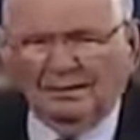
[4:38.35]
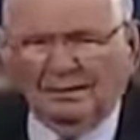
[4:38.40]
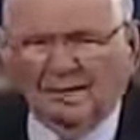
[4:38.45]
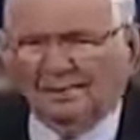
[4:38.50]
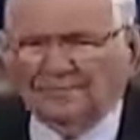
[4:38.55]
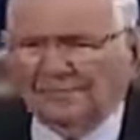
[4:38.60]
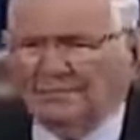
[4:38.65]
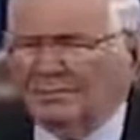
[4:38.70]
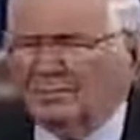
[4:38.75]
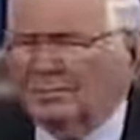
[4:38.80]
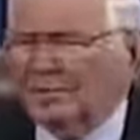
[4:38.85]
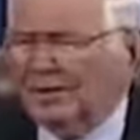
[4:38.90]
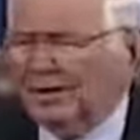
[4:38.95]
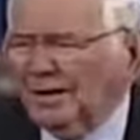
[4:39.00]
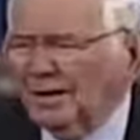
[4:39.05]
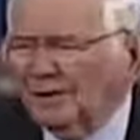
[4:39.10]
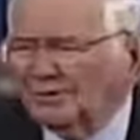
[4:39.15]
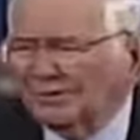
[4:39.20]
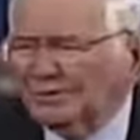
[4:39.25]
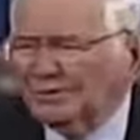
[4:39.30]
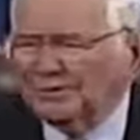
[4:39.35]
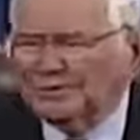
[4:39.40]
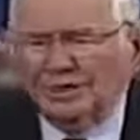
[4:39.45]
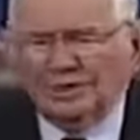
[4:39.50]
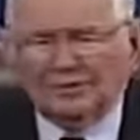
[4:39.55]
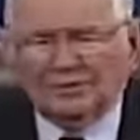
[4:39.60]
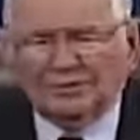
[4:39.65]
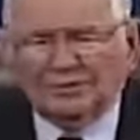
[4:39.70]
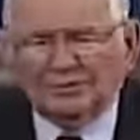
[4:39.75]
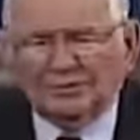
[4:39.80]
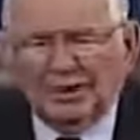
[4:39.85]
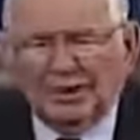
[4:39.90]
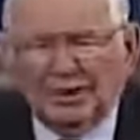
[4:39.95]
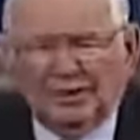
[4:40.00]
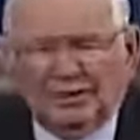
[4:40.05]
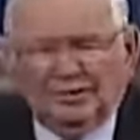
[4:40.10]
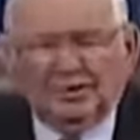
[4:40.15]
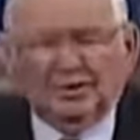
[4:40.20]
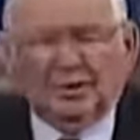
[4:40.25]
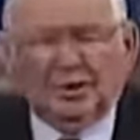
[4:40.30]
not someone else's
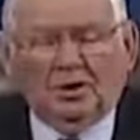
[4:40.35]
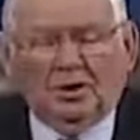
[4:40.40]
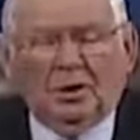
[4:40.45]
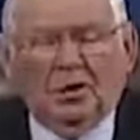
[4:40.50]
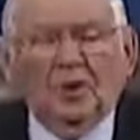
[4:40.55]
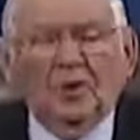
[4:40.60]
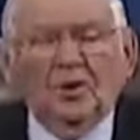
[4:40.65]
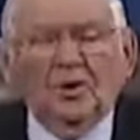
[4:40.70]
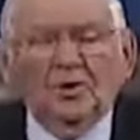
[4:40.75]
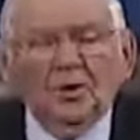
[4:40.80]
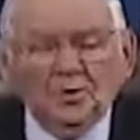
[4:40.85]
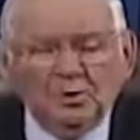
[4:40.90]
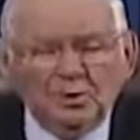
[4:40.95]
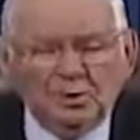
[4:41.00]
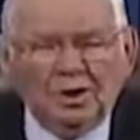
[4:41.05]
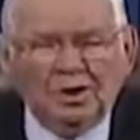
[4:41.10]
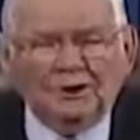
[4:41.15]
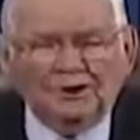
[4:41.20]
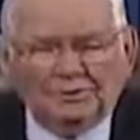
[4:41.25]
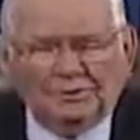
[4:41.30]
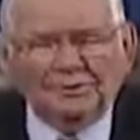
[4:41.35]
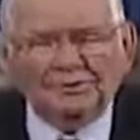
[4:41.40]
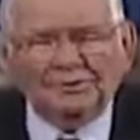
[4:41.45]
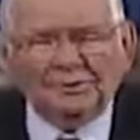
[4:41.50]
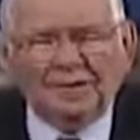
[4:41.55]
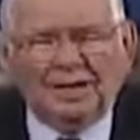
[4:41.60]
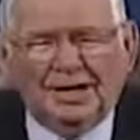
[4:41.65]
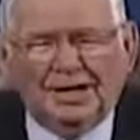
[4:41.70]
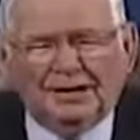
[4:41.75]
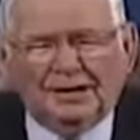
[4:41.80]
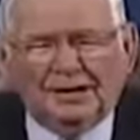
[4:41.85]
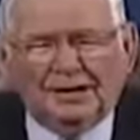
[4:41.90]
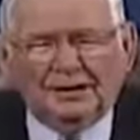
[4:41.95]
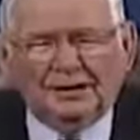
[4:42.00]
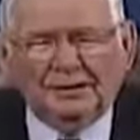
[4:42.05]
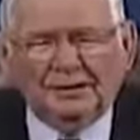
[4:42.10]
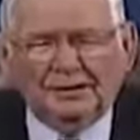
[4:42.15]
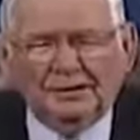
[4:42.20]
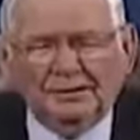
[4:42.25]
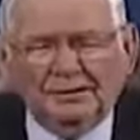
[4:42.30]
understanding, their own
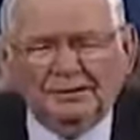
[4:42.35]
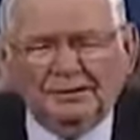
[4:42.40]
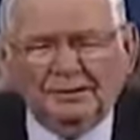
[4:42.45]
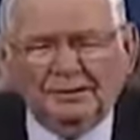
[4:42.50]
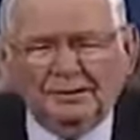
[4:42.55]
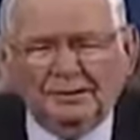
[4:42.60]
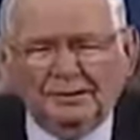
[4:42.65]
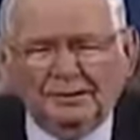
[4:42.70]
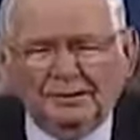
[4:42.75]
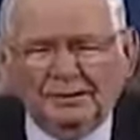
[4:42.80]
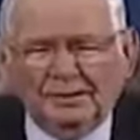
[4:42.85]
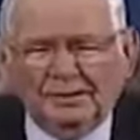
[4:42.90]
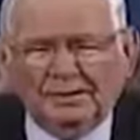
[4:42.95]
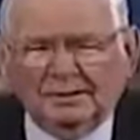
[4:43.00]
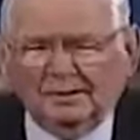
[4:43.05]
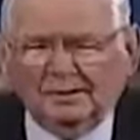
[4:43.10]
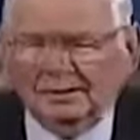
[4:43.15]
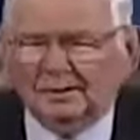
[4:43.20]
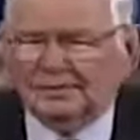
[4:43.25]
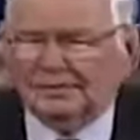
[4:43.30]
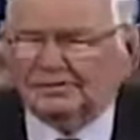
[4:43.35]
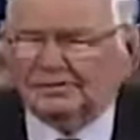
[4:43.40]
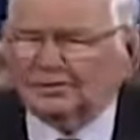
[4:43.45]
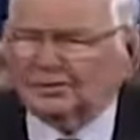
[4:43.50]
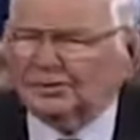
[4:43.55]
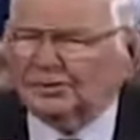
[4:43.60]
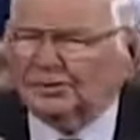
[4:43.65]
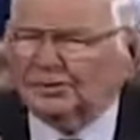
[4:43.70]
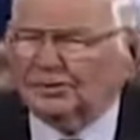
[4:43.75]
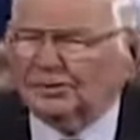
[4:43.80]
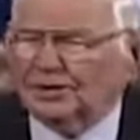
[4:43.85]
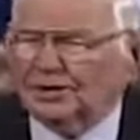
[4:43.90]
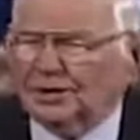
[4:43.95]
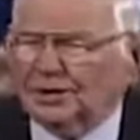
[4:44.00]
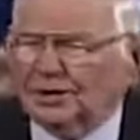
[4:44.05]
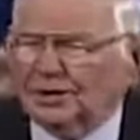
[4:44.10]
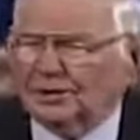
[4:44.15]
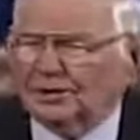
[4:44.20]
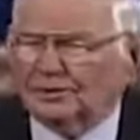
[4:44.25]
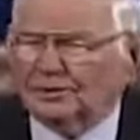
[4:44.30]
understanding. This is where you
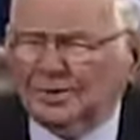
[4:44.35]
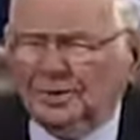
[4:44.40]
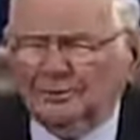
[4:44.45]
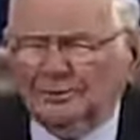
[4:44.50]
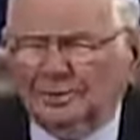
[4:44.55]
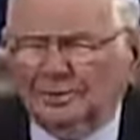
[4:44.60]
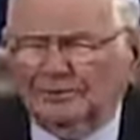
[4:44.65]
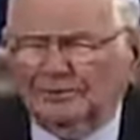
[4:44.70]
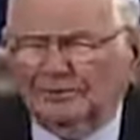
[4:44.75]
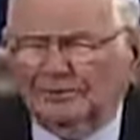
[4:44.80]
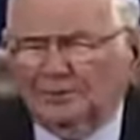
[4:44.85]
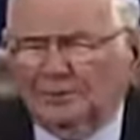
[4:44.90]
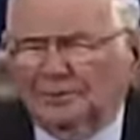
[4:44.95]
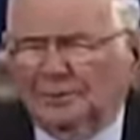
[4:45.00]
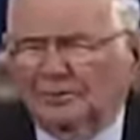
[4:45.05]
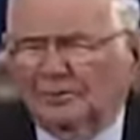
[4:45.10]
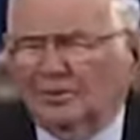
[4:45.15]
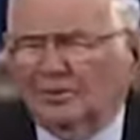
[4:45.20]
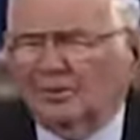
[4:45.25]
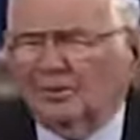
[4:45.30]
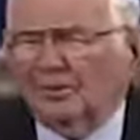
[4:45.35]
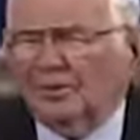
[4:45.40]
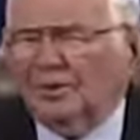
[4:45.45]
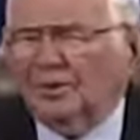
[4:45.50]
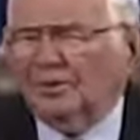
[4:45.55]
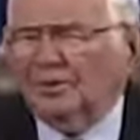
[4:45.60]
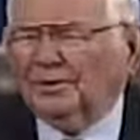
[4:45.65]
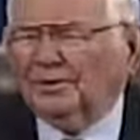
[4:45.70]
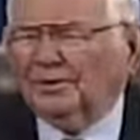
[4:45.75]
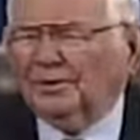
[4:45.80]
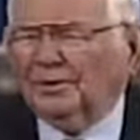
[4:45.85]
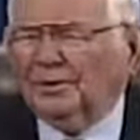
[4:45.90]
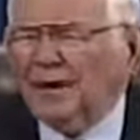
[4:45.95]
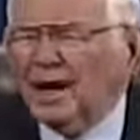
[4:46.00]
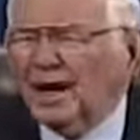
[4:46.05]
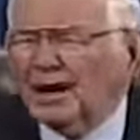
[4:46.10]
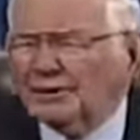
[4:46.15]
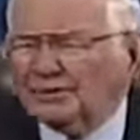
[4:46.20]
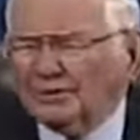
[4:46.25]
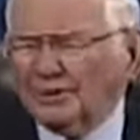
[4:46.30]
get in trouble if you don't go with
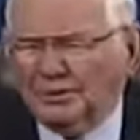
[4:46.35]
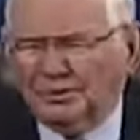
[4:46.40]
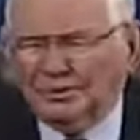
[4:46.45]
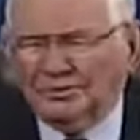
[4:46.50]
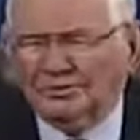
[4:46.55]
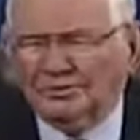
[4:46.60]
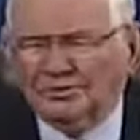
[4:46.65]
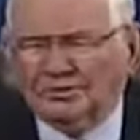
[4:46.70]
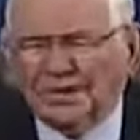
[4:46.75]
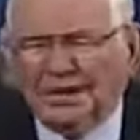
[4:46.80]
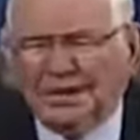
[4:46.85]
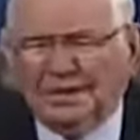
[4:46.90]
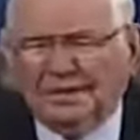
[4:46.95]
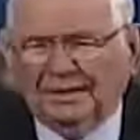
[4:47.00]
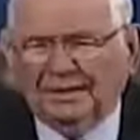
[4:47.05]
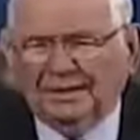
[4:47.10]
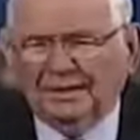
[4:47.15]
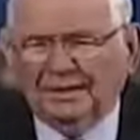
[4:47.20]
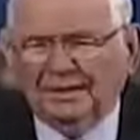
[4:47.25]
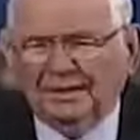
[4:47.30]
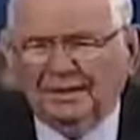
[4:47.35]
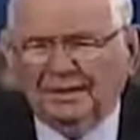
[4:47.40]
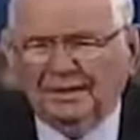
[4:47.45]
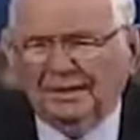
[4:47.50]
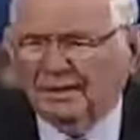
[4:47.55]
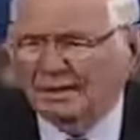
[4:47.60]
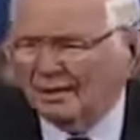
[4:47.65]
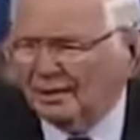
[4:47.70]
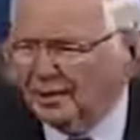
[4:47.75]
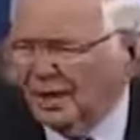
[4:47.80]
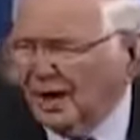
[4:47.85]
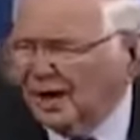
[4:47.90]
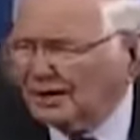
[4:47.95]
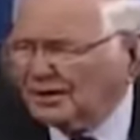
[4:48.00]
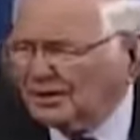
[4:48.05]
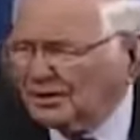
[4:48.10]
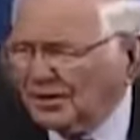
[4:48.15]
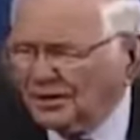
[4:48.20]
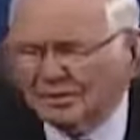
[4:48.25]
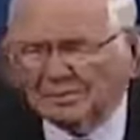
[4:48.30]
God's understanding,
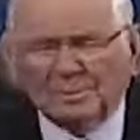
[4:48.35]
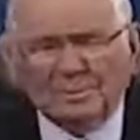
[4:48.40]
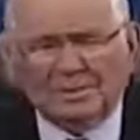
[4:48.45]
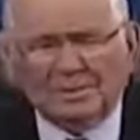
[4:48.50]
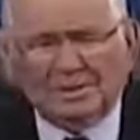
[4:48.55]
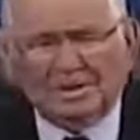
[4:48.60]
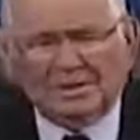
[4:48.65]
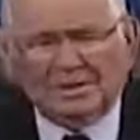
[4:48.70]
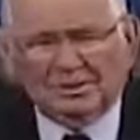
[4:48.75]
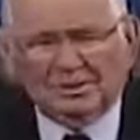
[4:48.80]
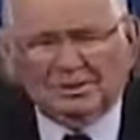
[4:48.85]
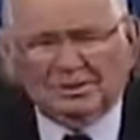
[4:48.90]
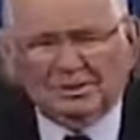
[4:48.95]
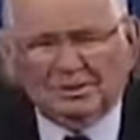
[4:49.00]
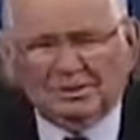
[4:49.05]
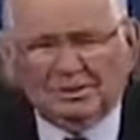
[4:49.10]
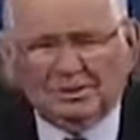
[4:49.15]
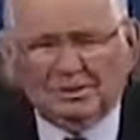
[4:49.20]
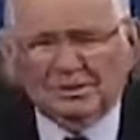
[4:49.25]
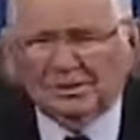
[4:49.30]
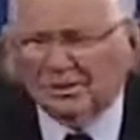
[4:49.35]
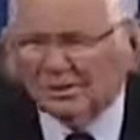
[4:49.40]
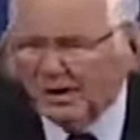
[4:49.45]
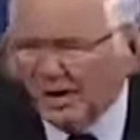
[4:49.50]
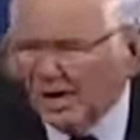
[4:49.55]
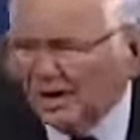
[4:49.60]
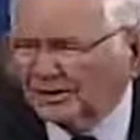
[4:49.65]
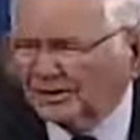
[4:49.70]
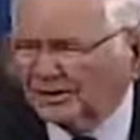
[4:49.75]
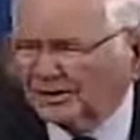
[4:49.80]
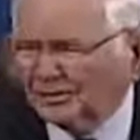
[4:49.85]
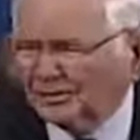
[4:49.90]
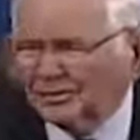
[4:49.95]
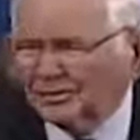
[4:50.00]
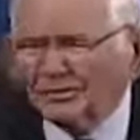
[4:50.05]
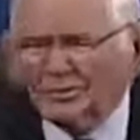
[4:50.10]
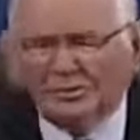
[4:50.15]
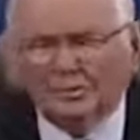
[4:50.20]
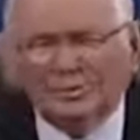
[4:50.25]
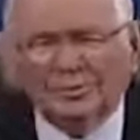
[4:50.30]
God's explanation, God's
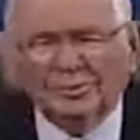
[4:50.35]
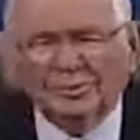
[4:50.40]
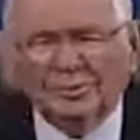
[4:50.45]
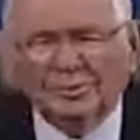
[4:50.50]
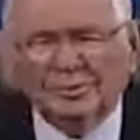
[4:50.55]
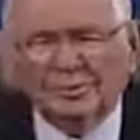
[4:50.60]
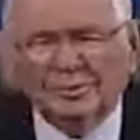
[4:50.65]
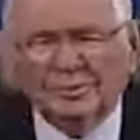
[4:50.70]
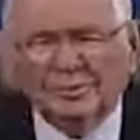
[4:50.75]
truth.